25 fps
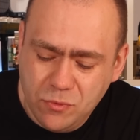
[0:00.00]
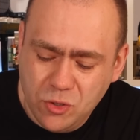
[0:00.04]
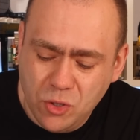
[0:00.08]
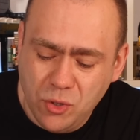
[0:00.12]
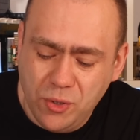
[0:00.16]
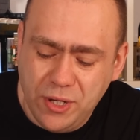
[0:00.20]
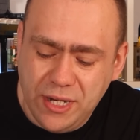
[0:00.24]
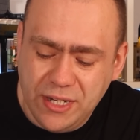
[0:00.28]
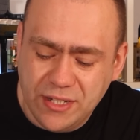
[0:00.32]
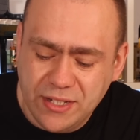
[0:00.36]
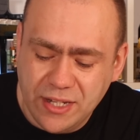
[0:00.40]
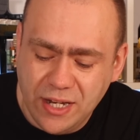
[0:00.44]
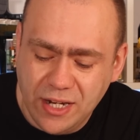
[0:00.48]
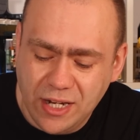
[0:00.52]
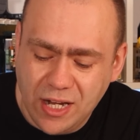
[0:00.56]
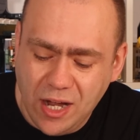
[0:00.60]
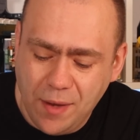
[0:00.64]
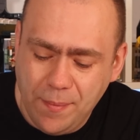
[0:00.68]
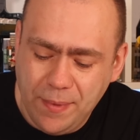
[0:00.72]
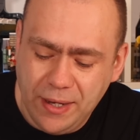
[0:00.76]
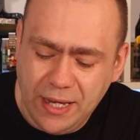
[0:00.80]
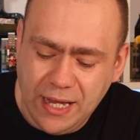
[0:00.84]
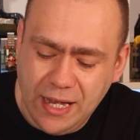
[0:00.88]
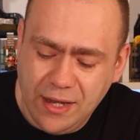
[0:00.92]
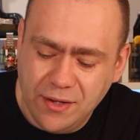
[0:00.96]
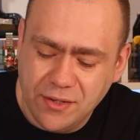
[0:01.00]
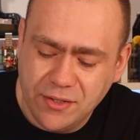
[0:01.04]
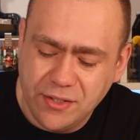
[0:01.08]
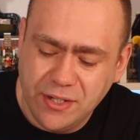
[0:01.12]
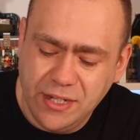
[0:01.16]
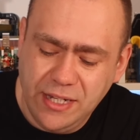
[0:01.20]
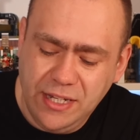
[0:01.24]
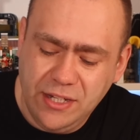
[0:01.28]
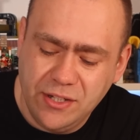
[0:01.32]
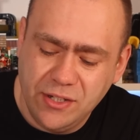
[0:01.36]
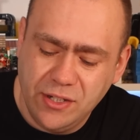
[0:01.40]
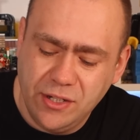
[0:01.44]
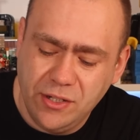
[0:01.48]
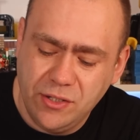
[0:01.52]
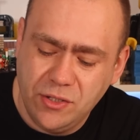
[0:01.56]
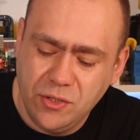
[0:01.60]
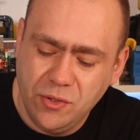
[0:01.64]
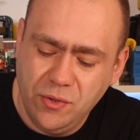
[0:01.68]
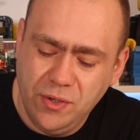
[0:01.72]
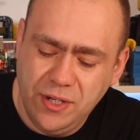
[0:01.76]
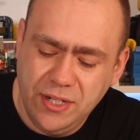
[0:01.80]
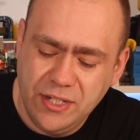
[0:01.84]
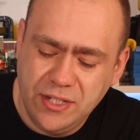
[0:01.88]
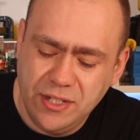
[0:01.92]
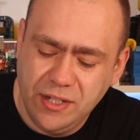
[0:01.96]
toys that are coming out. So these are the
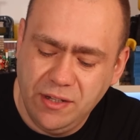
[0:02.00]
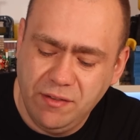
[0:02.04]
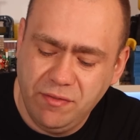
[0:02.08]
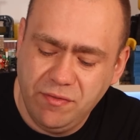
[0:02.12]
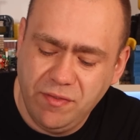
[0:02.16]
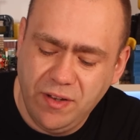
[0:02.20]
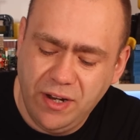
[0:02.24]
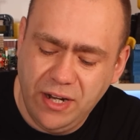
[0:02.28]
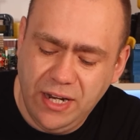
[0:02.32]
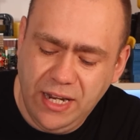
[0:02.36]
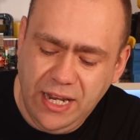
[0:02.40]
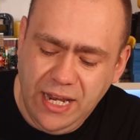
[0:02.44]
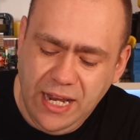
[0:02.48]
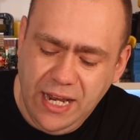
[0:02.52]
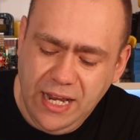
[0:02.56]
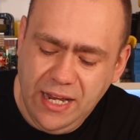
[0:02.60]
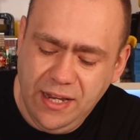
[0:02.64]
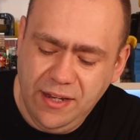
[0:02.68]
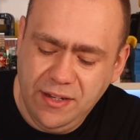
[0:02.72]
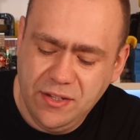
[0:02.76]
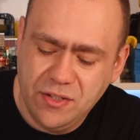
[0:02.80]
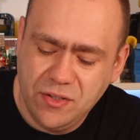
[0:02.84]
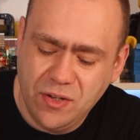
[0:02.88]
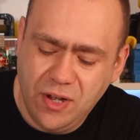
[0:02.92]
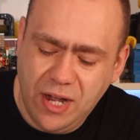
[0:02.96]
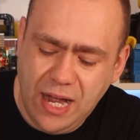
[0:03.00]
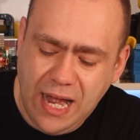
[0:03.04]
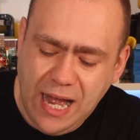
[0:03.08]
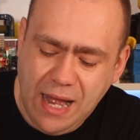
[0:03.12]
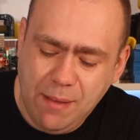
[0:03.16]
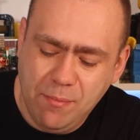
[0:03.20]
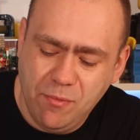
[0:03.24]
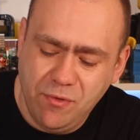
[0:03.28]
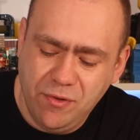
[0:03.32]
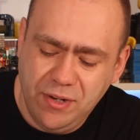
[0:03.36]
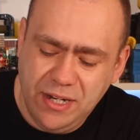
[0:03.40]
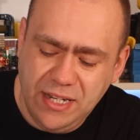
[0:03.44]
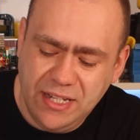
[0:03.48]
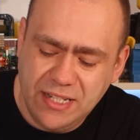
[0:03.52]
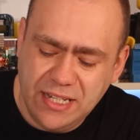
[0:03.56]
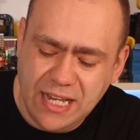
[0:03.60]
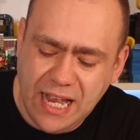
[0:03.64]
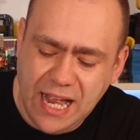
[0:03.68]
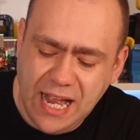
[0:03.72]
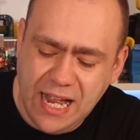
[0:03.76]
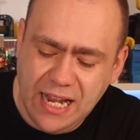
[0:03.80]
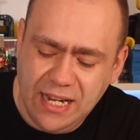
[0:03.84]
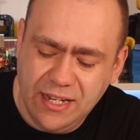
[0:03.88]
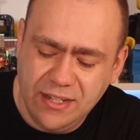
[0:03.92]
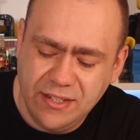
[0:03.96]
toys in the front here. He's got a hammer in his
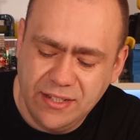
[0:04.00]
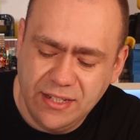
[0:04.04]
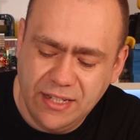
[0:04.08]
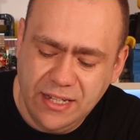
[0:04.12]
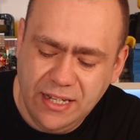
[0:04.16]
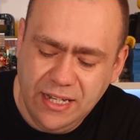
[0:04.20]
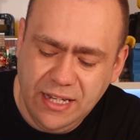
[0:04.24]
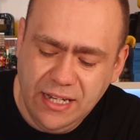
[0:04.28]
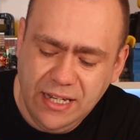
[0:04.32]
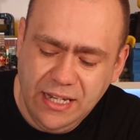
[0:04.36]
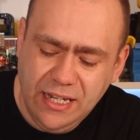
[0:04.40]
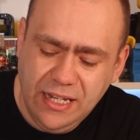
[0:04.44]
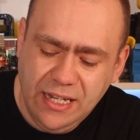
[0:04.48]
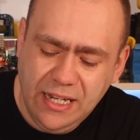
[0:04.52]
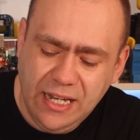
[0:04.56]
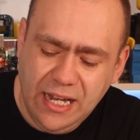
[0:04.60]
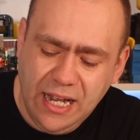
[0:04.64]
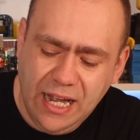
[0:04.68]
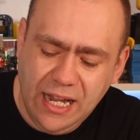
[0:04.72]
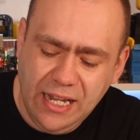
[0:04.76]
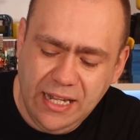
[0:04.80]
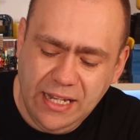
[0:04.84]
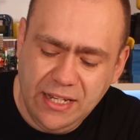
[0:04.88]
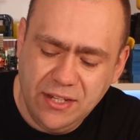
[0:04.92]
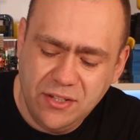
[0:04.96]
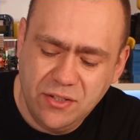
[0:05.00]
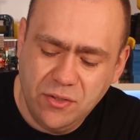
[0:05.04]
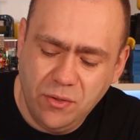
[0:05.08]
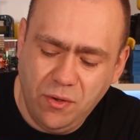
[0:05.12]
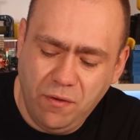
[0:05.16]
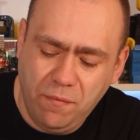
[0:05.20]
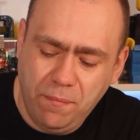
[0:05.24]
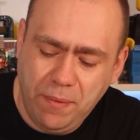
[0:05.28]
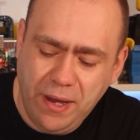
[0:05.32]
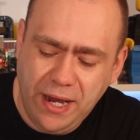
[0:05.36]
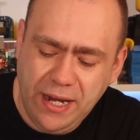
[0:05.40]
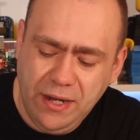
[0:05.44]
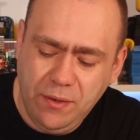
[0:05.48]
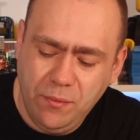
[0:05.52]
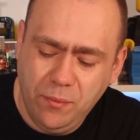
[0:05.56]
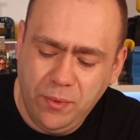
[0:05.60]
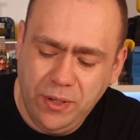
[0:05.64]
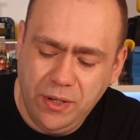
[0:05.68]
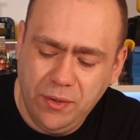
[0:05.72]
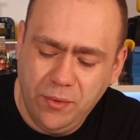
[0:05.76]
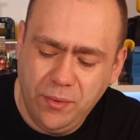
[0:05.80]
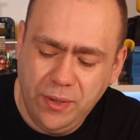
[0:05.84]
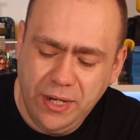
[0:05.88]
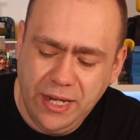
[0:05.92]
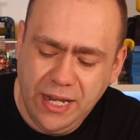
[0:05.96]
hand. And this sort of paint
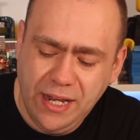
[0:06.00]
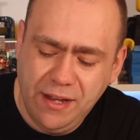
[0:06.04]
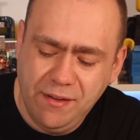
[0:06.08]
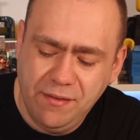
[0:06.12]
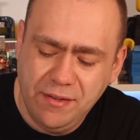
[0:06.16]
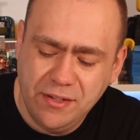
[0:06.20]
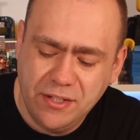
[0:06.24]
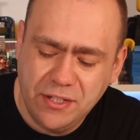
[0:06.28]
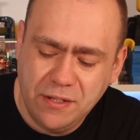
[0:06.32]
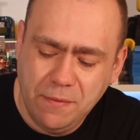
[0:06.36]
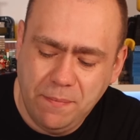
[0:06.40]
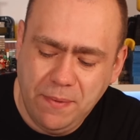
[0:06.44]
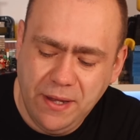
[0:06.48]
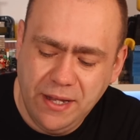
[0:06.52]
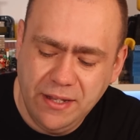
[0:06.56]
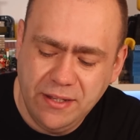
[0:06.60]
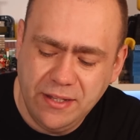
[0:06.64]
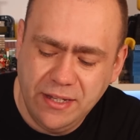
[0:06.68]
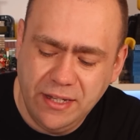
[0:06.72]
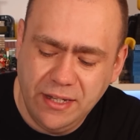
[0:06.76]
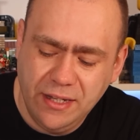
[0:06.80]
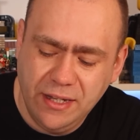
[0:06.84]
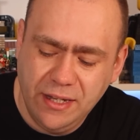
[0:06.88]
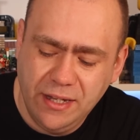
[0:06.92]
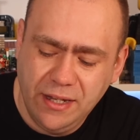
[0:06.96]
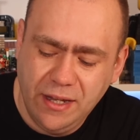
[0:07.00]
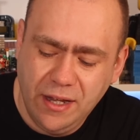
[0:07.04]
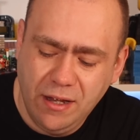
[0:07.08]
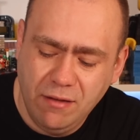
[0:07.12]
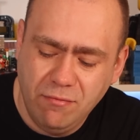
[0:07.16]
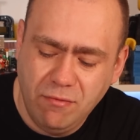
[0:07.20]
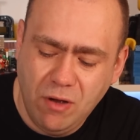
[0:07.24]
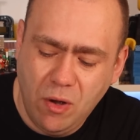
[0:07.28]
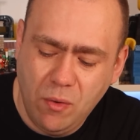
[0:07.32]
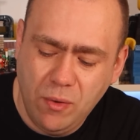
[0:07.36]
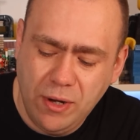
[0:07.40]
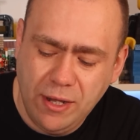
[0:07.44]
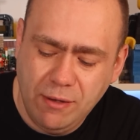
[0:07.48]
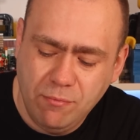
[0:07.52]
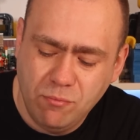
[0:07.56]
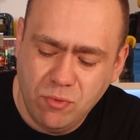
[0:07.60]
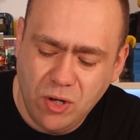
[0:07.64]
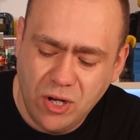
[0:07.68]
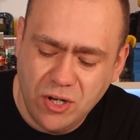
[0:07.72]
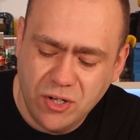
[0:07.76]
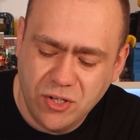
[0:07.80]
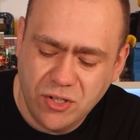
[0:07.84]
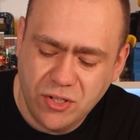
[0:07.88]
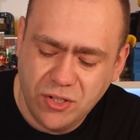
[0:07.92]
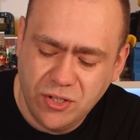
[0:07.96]
wheel here is depicting a rolling
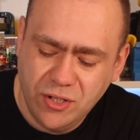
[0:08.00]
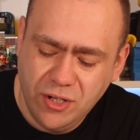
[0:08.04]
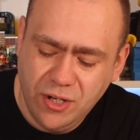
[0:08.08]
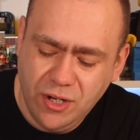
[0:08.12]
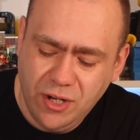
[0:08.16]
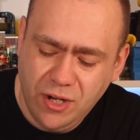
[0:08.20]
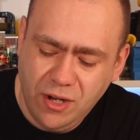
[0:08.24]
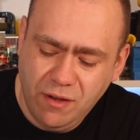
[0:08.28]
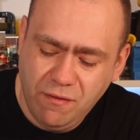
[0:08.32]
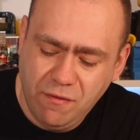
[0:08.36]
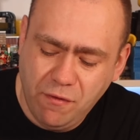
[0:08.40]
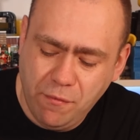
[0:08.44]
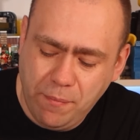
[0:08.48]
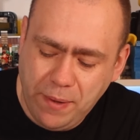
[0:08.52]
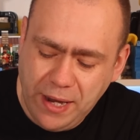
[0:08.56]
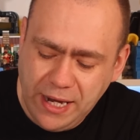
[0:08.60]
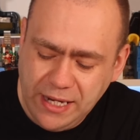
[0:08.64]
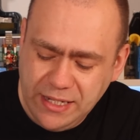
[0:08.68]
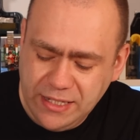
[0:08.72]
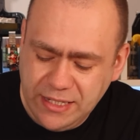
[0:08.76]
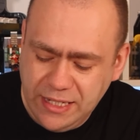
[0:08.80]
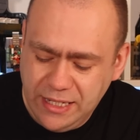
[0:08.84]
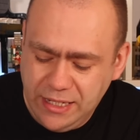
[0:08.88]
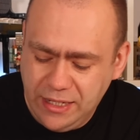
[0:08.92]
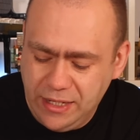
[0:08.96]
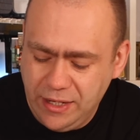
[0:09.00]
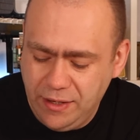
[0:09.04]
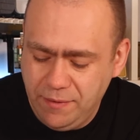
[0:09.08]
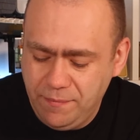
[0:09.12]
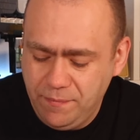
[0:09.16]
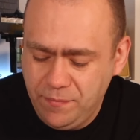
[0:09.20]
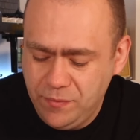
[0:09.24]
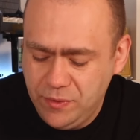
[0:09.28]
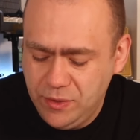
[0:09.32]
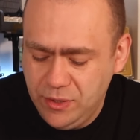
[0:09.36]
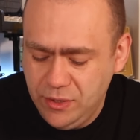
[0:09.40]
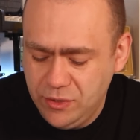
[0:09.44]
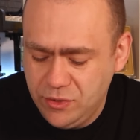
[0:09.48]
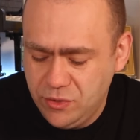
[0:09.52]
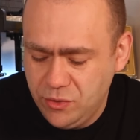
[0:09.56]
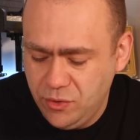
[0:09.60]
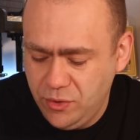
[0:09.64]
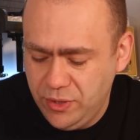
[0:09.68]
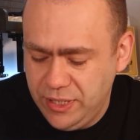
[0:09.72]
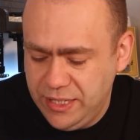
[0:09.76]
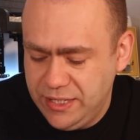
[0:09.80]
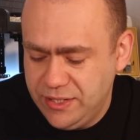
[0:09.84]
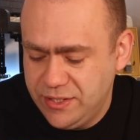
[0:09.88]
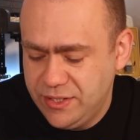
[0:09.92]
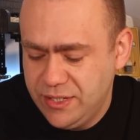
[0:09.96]
brush for painting the
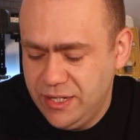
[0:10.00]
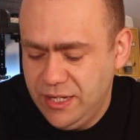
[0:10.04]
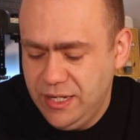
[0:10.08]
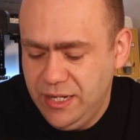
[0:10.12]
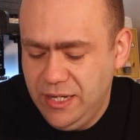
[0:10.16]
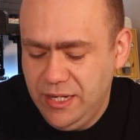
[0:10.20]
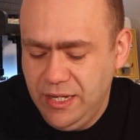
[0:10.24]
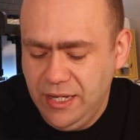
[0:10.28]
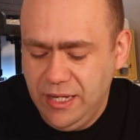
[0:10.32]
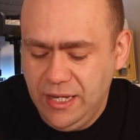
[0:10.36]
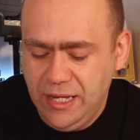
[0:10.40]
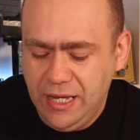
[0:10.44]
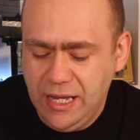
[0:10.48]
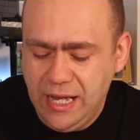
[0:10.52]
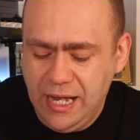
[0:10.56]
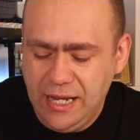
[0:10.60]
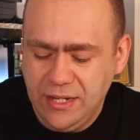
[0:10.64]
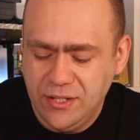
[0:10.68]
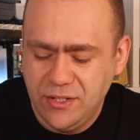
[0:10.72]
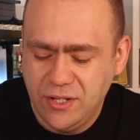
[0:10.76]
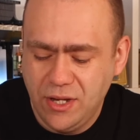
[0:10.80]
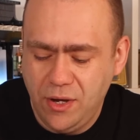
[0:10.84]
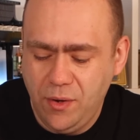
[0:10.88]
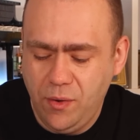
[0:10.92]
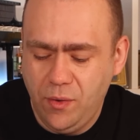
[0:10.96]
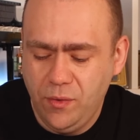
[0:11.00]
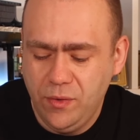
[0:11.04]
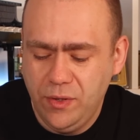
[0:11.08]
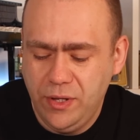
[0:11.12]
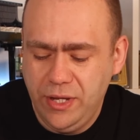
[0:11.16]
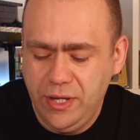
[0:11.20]
toys. And so on